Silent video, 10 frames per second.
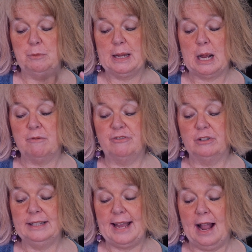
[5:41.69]
to become
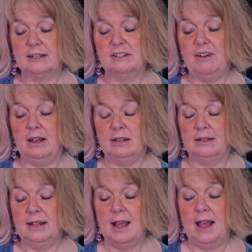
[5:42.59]
fully activated,